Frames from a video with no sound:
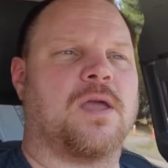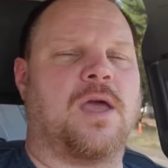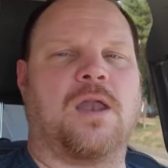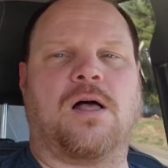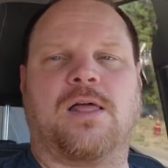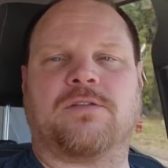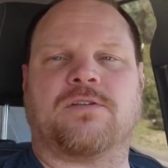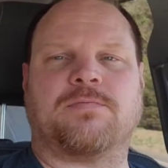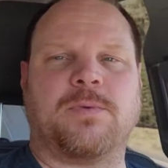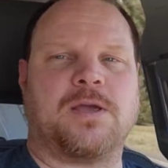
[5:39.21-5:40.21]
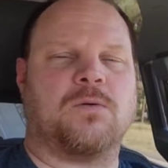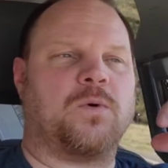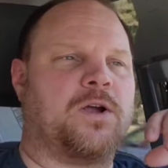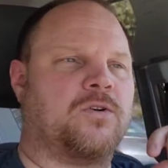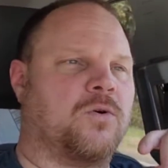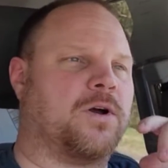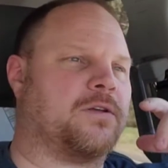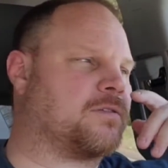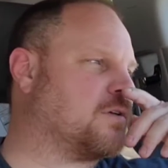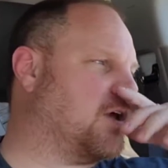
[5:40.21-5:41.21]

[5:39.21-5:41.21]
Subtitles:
and all that stuff, making a weird noise